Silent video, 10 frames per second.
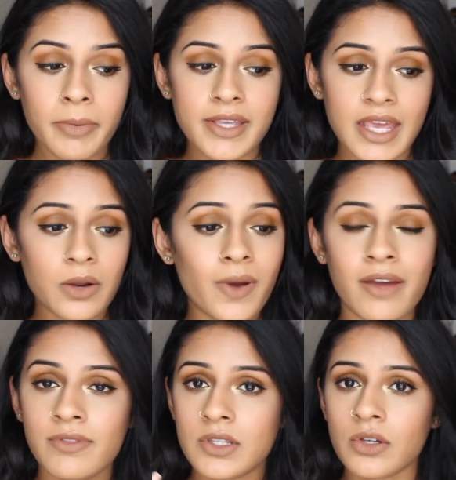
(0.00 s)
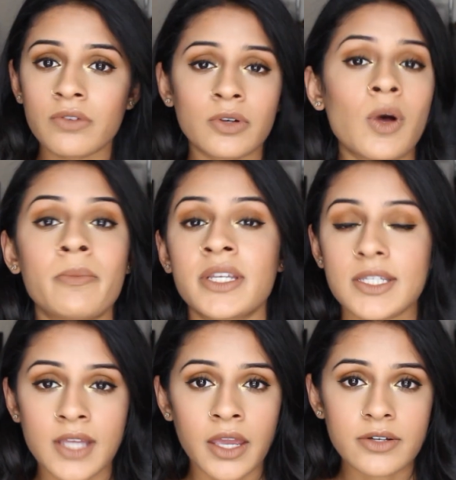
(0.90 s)
because I don't have this overwhelming
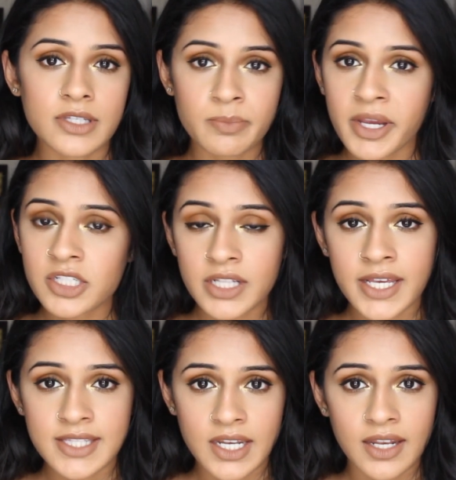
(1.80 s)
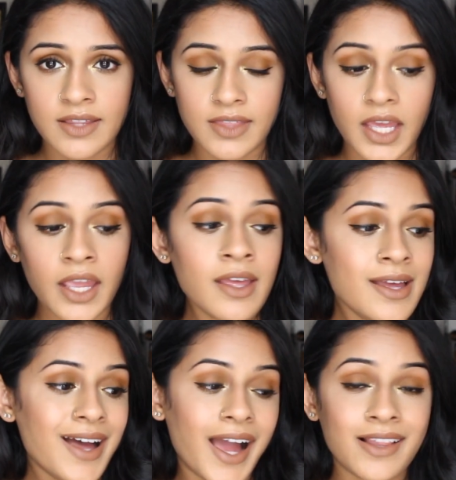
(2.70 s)
desire to specialize in anything.
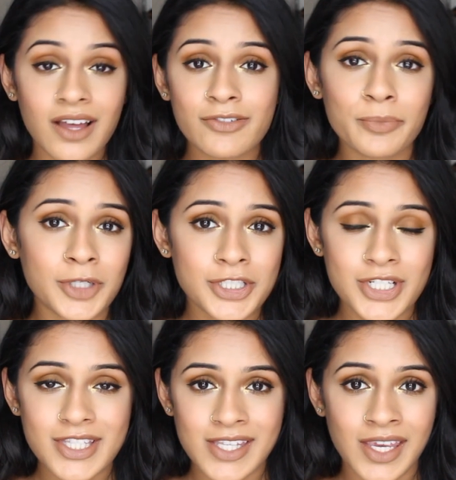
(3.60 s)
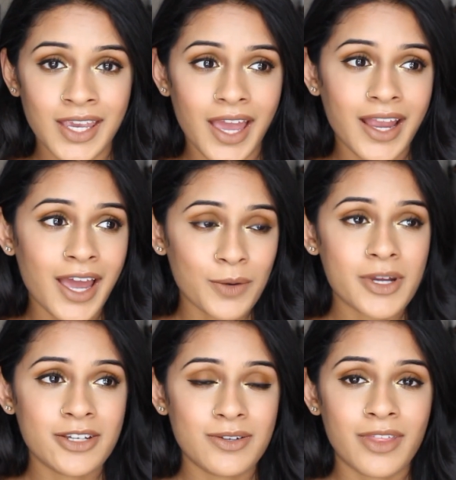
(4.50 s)
I love emergency, I kind of
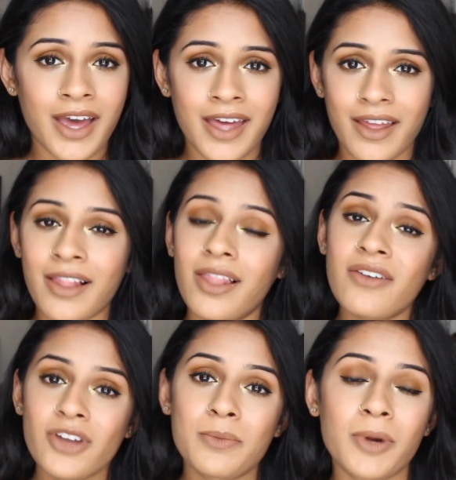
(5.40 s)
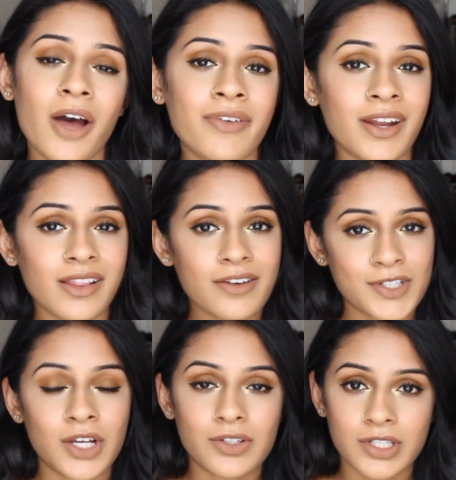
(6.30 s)
want to do that. I love nonprofit, I love
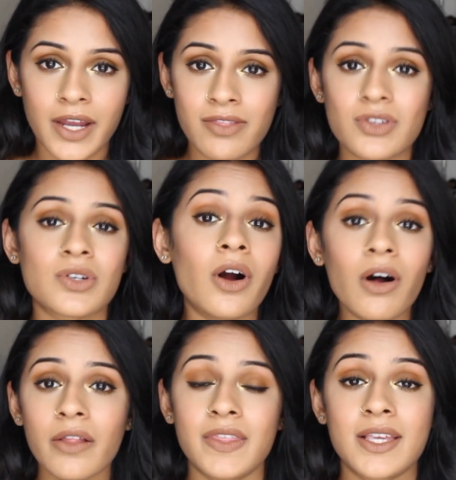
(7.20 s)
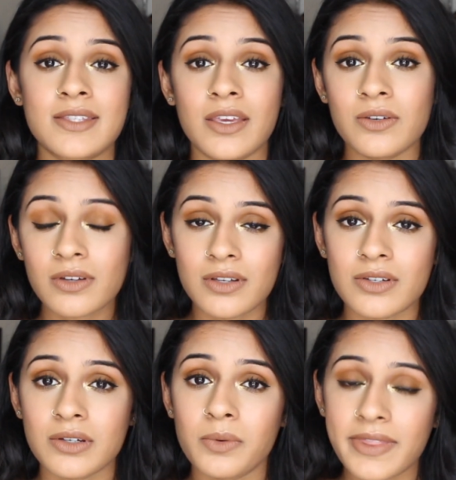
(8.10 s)
shelter, and those are all things that you can
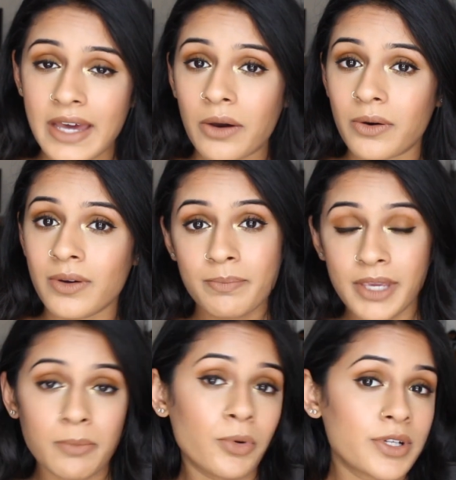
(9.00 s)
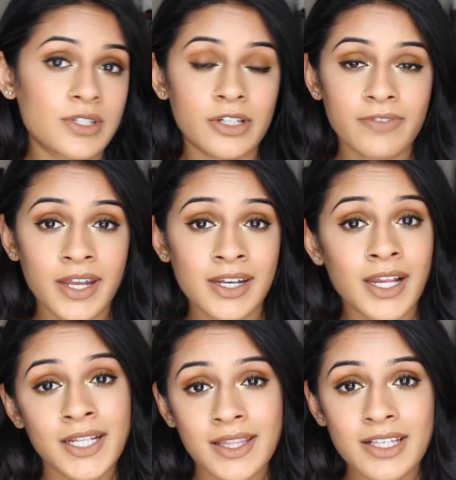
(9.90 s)
do without being board certified in
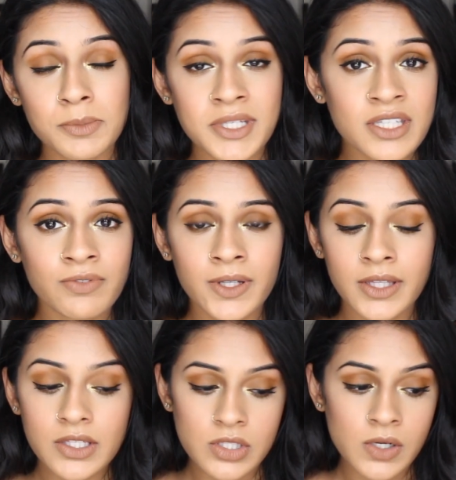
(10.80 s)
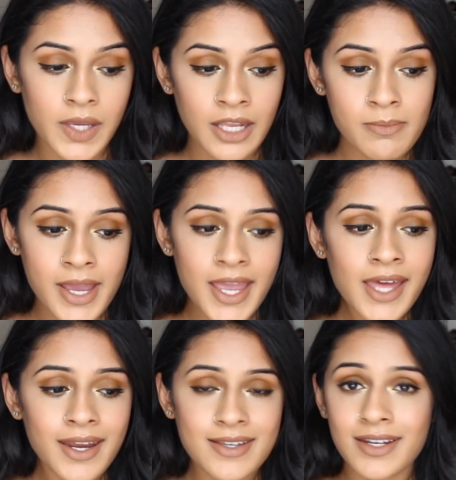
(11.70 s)
anything specifically. So in my
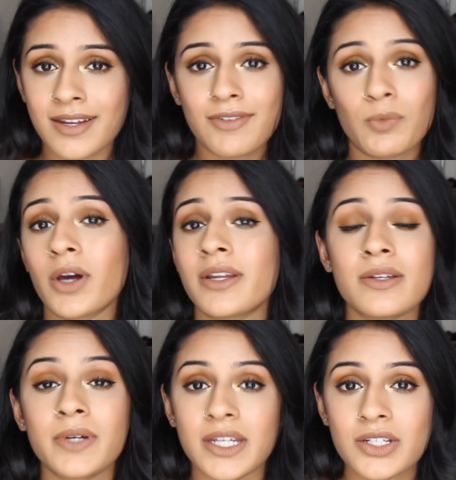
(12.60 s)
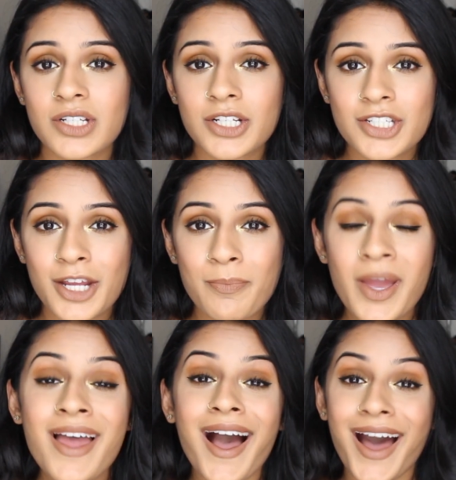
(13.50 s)
head, I didn't even want to do an internship
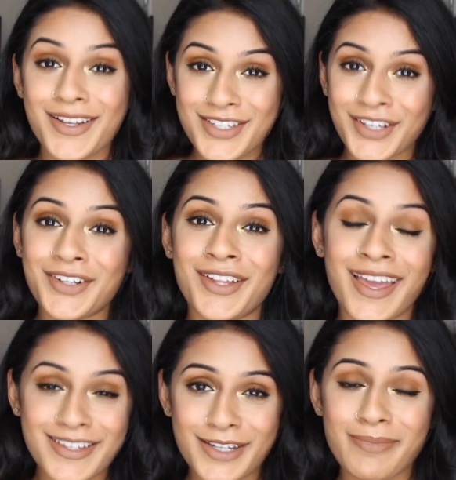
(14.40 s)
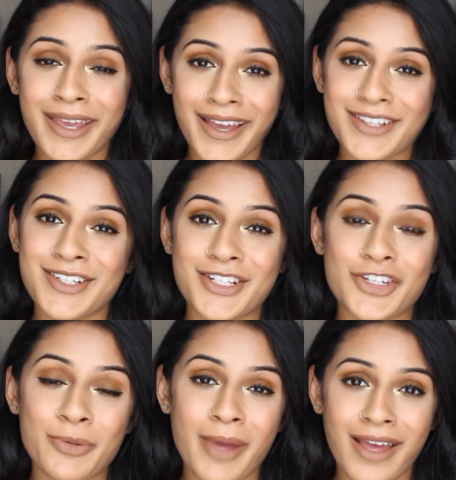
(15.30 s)
until I did my
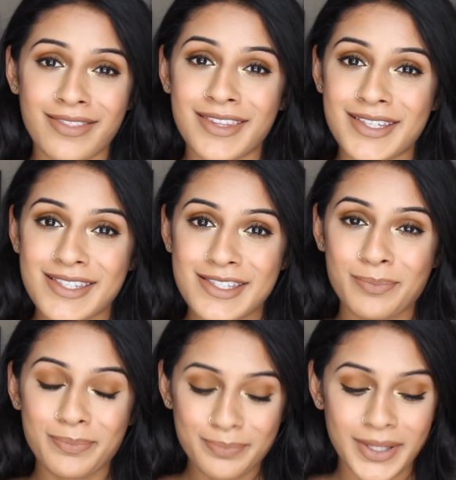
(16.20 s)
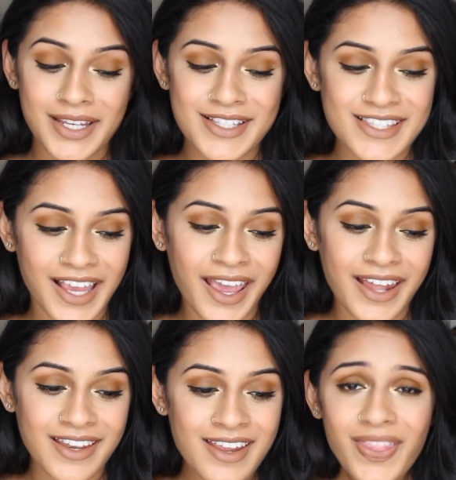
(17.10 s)
externship at this place,
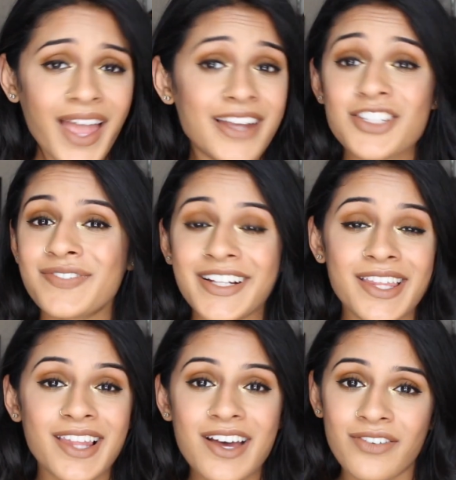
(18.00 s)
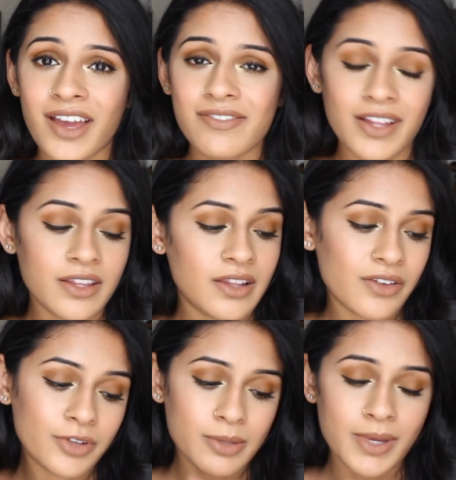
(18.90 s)
and I just fell in love. I fell in
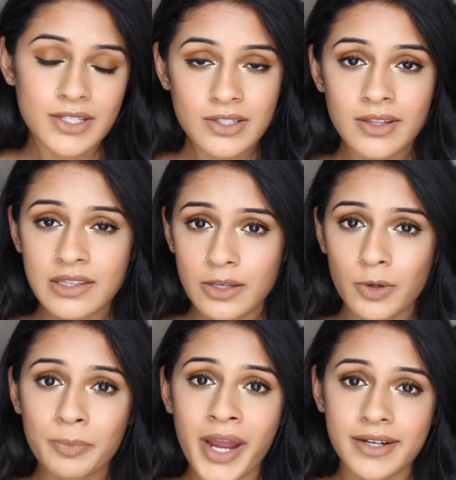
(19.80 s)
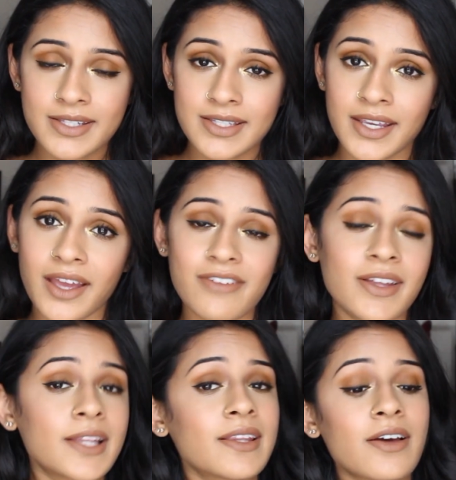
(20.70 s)
love with the medicine that they were practicing. I
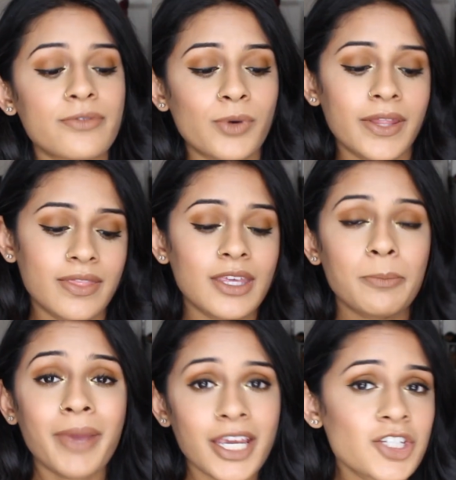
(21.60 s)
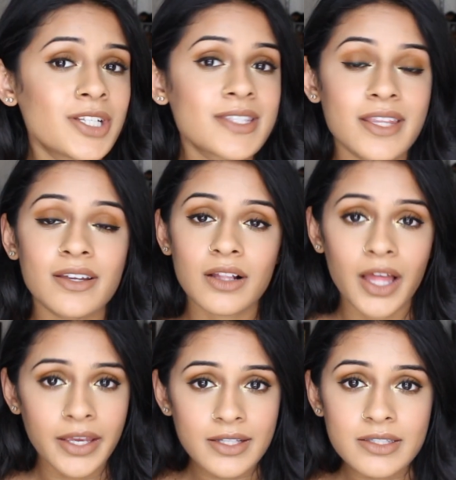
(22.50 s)
fell in love with the patients and the
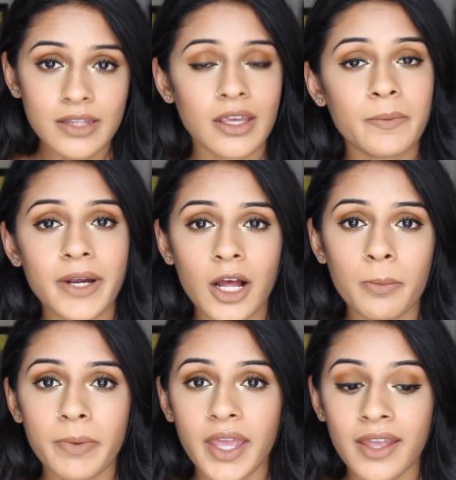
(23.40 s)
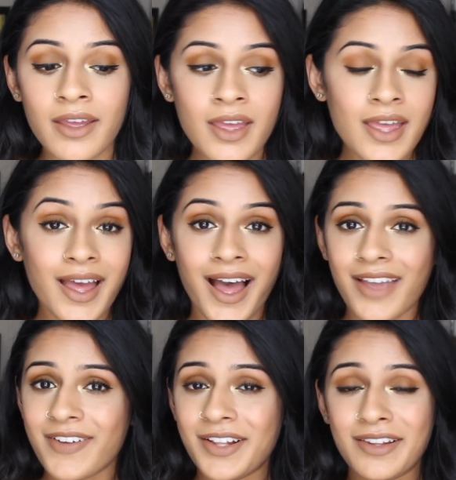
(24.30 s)
clients that they were helping.
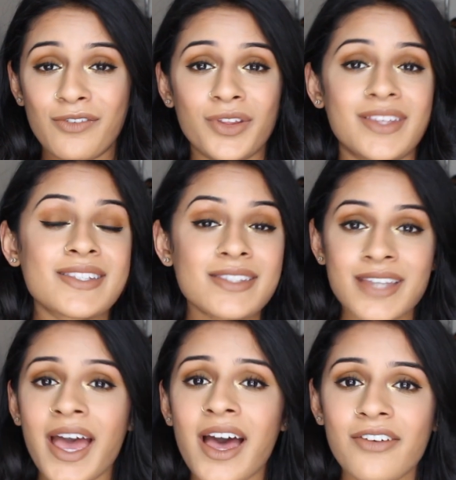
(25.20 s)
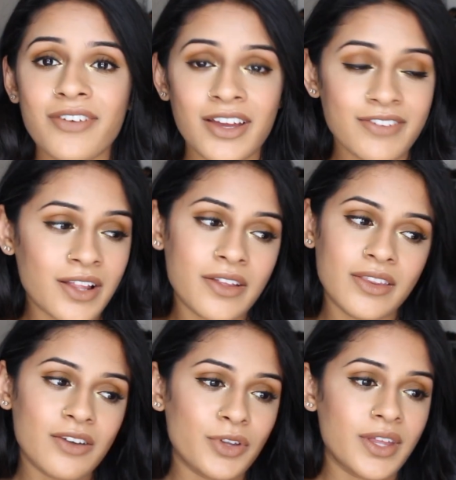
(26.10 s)
I fell in love with the staff. I fell
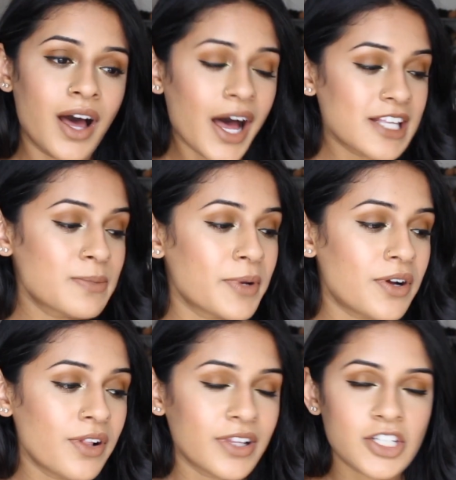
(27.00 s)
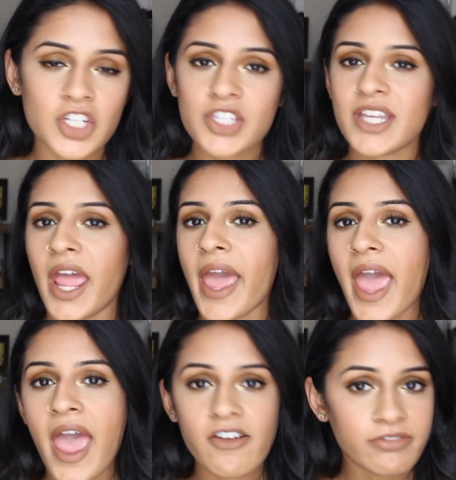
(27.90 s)
in love with the hospital, like just
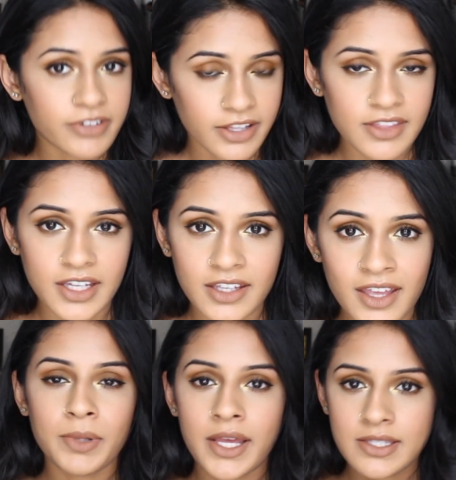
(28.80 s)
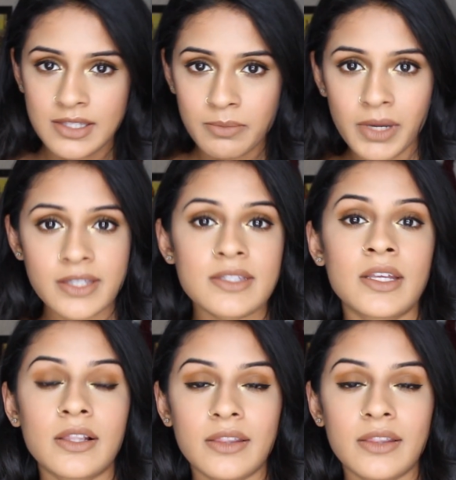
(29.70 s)
everything. Plus the months